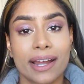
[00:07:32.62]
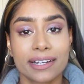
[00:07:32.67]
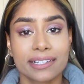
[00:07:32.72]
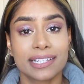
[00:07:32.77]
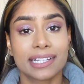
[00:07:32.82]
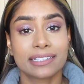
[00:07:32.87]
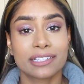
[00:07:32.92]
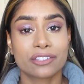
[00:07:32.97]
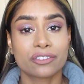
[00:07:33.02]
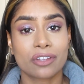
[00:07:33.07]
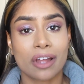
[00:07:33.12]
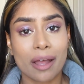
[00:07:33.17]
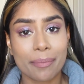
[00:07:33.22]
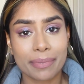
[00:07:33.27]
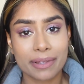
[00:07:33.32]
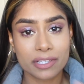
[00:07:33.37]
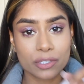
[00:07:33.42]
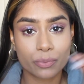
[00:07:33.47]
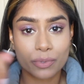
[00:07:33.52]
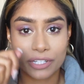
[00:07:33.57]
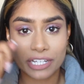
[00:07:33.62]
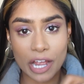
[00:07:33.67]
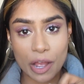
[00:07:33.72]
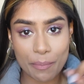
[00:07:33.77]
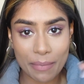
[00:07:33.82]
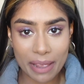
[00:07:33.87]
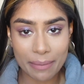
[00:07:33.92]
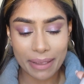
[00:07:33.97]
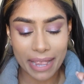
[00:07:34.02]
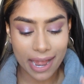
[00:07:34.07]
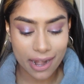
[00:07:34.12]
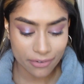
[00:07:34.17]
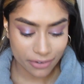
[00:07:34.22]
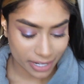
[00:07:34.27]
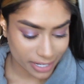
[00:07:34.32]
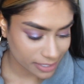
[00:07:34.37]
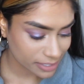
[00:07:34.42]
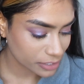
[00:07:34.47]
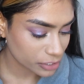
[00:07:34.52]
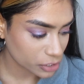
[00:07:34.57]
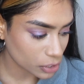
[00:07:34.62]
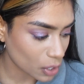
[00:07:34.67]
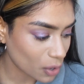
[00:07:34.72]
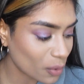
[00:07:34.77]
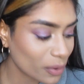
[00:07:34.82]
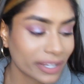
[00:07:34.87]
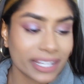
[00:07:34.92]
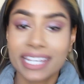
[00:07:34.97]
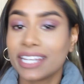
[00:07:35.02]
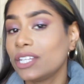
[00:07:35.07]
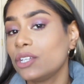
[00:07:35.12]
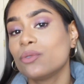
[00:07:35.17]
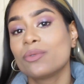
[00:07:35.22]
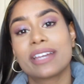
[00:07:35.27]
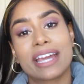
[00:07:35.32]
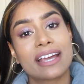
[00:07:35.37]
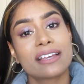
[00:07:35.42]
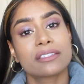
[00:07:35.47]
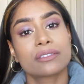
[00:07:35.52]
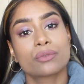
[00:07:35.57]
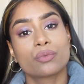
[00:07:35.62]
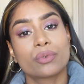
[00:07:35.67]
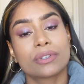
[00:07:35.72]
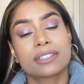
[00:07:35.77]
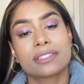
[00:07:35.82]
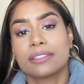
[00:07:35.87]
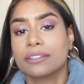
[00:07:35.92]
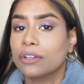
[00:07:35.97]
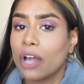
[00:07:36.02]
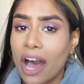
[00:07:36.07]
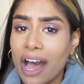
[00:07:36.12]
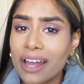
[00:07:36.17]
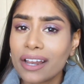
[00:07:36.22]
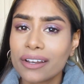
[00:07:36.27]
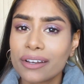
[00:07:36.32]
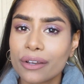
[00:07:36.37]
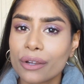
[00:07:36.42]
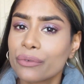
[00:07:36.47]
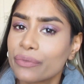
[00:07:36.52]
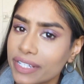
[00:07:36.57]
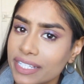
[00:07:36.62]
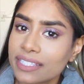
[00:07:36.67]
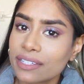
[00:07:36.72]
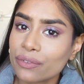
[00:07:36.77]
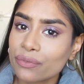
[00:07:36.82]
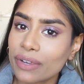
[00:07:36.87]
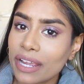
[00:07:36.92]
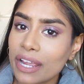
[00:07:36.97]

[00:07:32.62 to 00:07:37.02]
I just had to stop and switch out my batteries. So can you guess what's not a recent